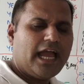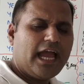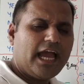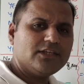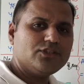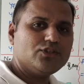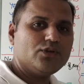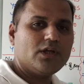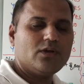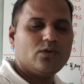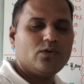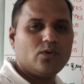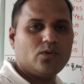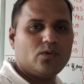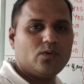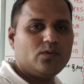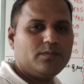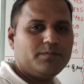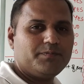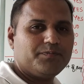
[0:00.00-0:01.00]
As you all
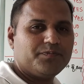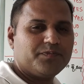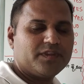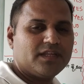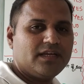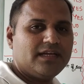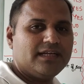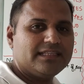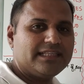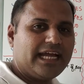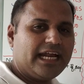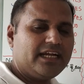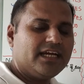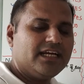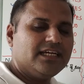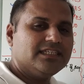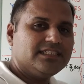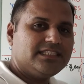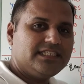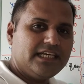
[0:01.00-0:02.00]
know
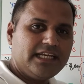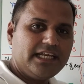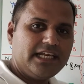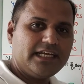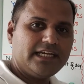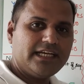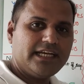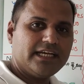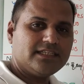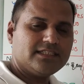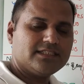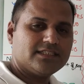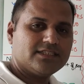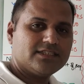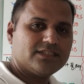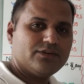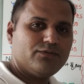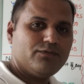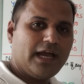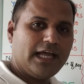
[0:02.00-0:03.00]
that Gini
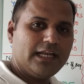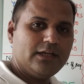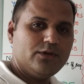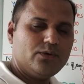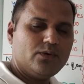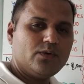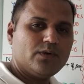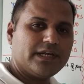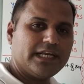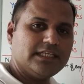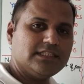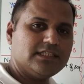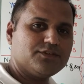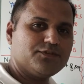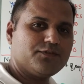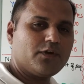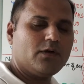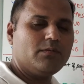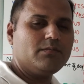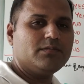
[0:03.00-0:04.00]
index value
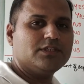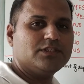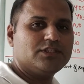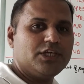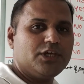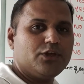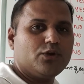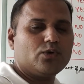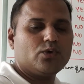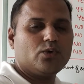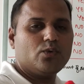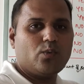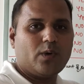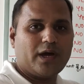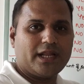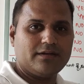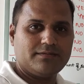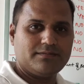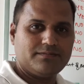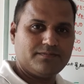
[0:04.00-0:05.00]
ranges from 0 to
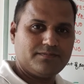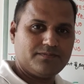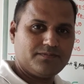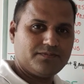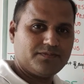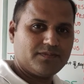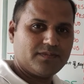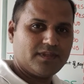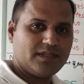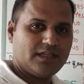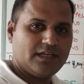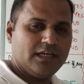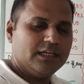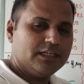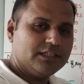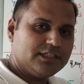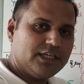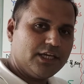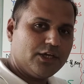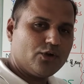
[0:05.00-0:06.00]
1.
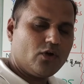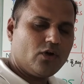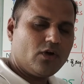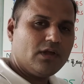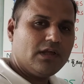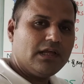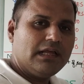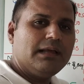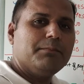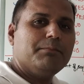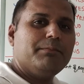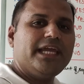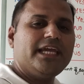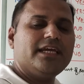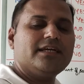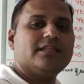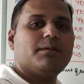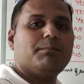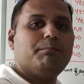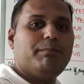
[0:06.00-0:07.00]
0
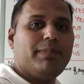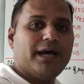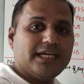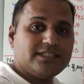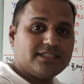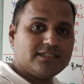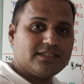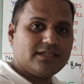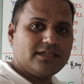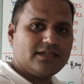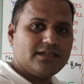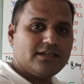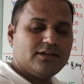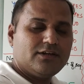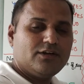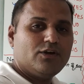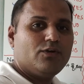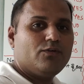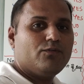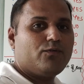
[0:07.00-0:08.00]
being the best
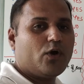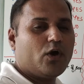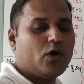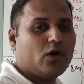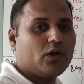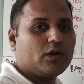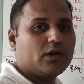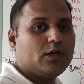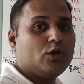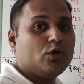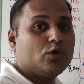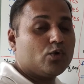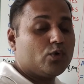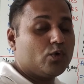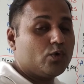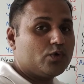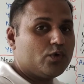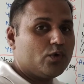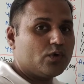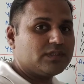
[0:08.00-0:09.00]
for
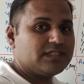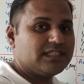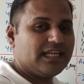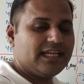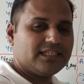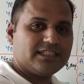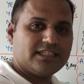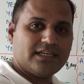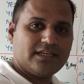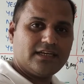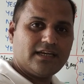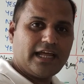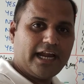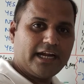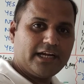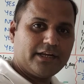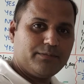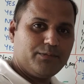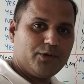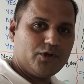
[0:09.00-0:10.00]
root node selection
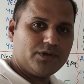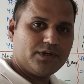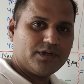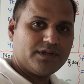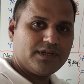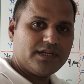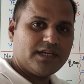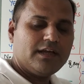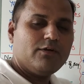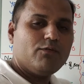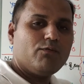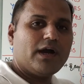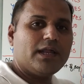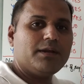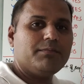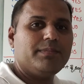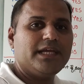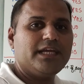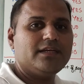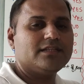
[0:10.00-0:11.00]
attribute,
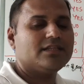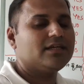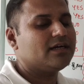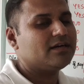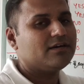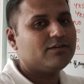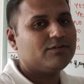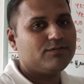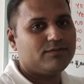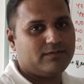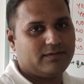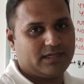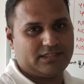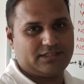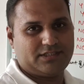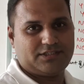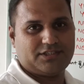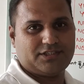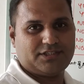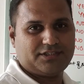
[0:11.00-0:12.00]
1 being the
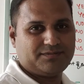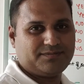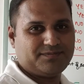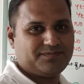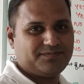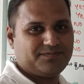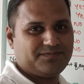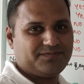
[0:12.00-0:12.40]
worst.